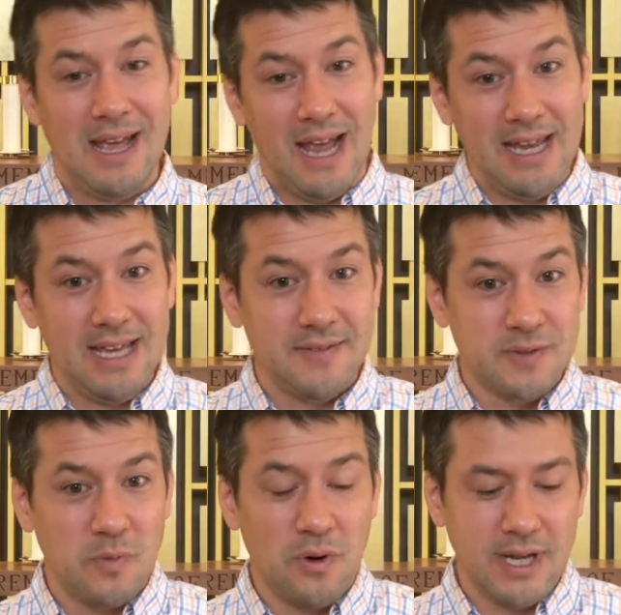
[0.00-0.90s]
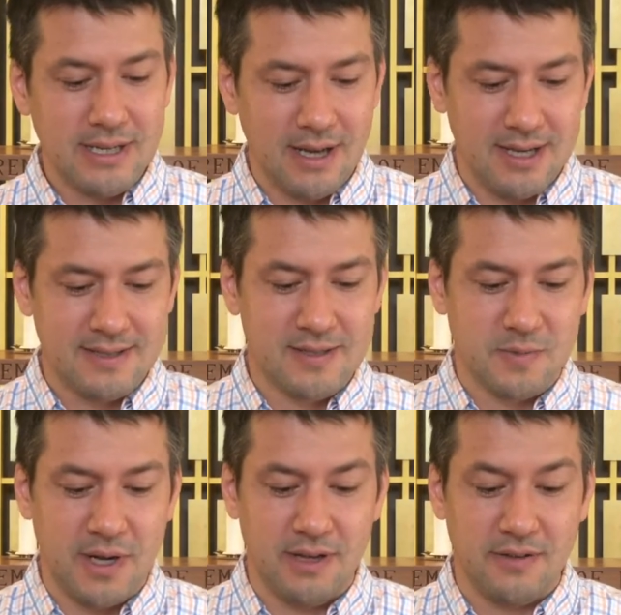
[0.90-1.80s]
And he gives a warning to us as
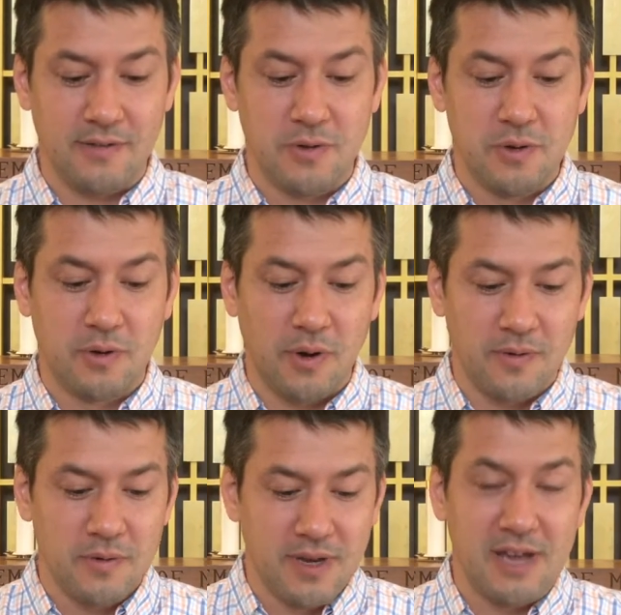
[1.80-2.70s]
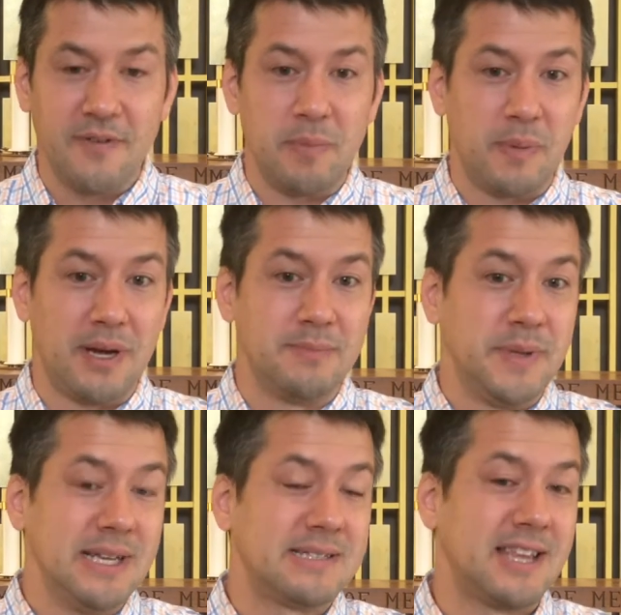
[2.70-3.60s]
well, who give up on
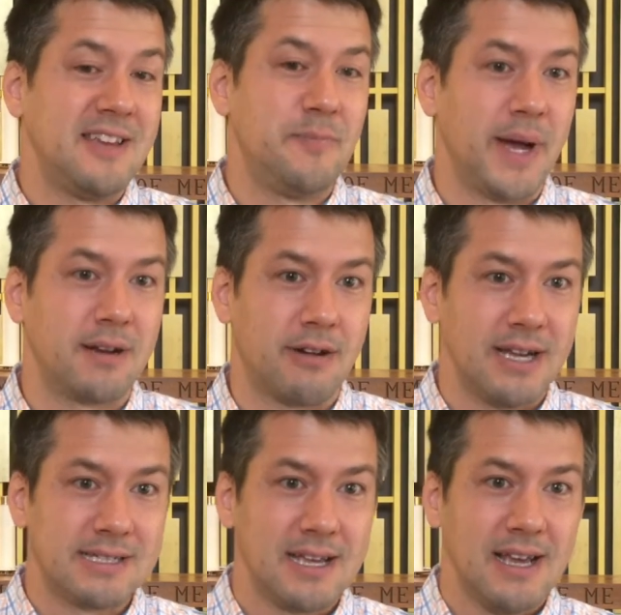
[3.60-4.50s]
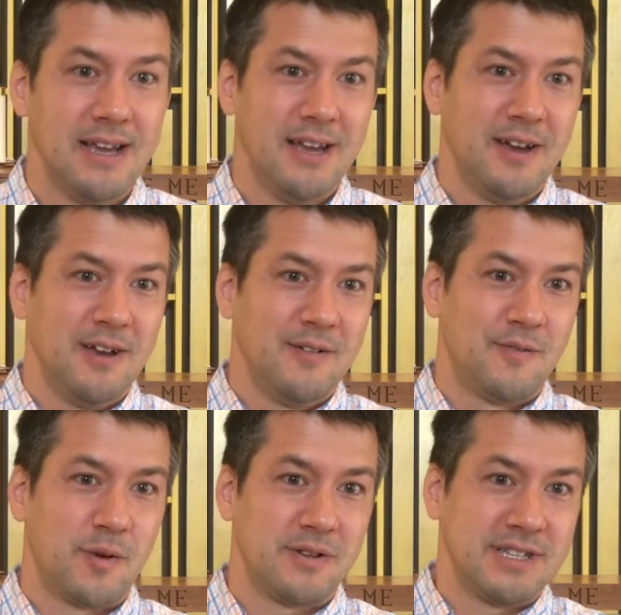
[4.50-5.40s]
being saved by grace
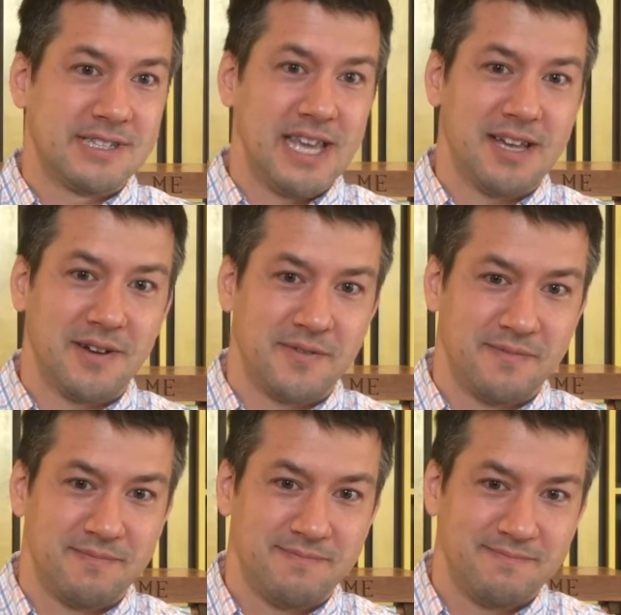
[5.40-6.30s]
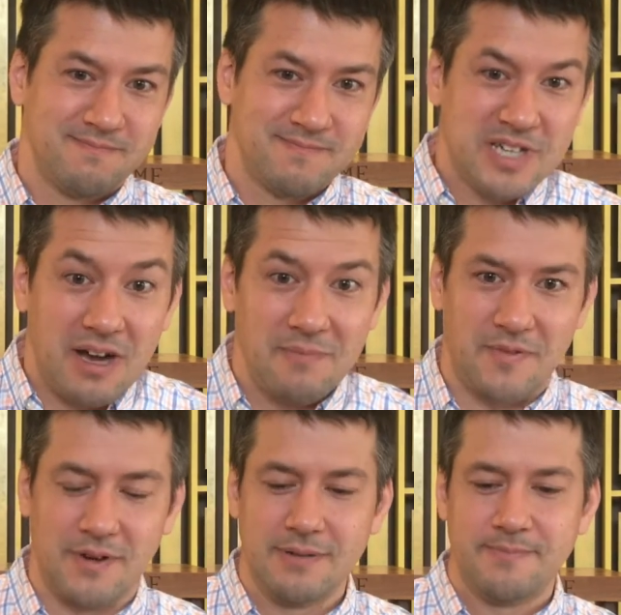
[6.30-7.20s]
for the sake of
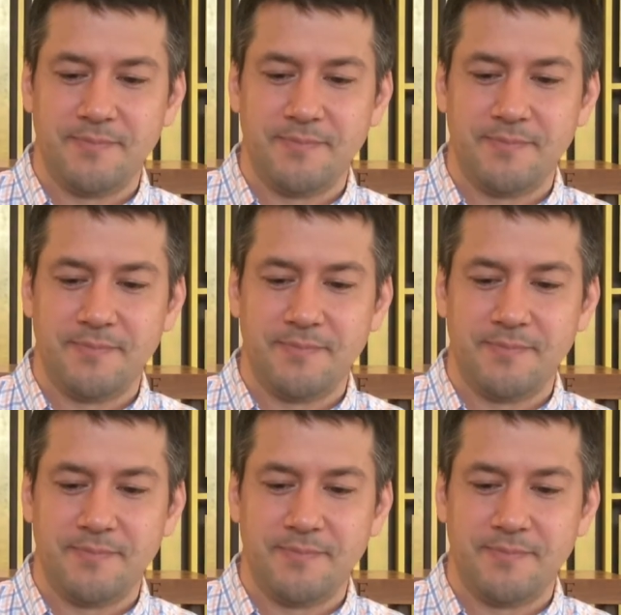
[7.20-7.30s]
comfort,